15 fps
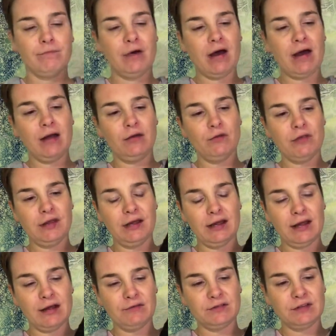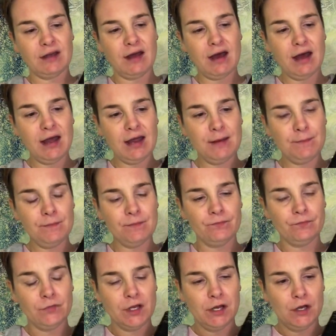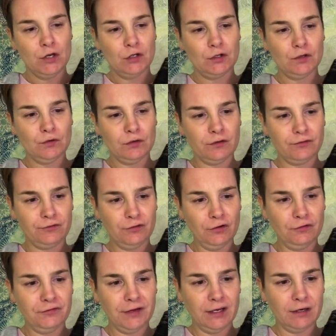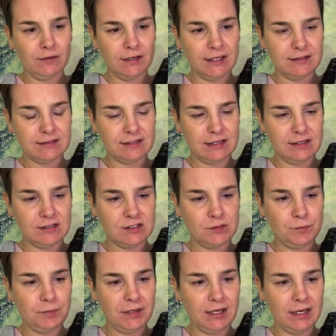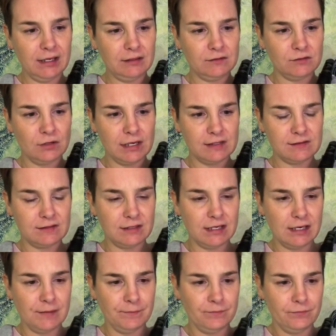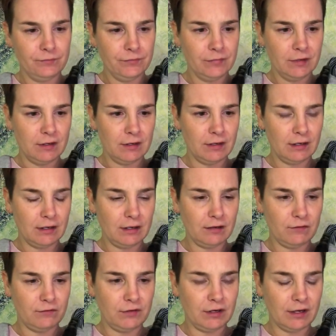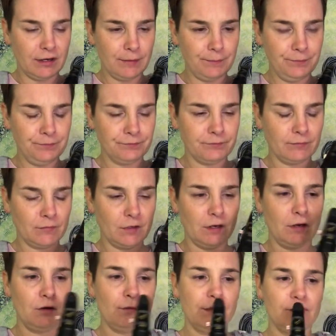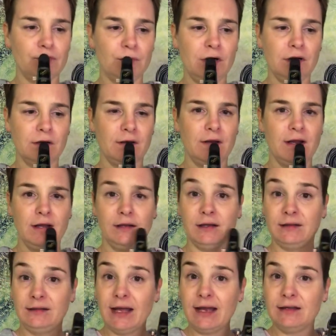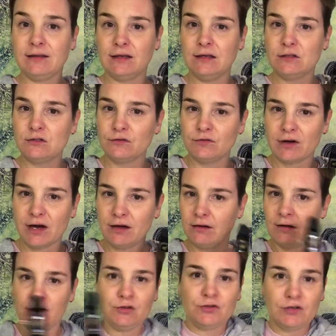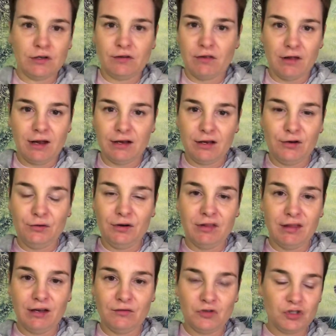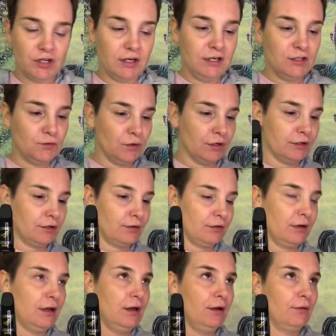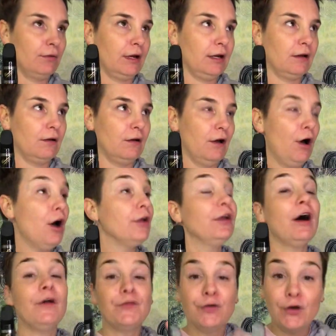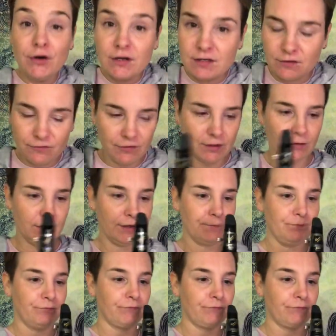But I don't think I have time to do the full fingerings in speed. So let's see if the other ones work. The dai ti zi fa. I can only think of the Chinese word right now. Oh, the alternative fingering.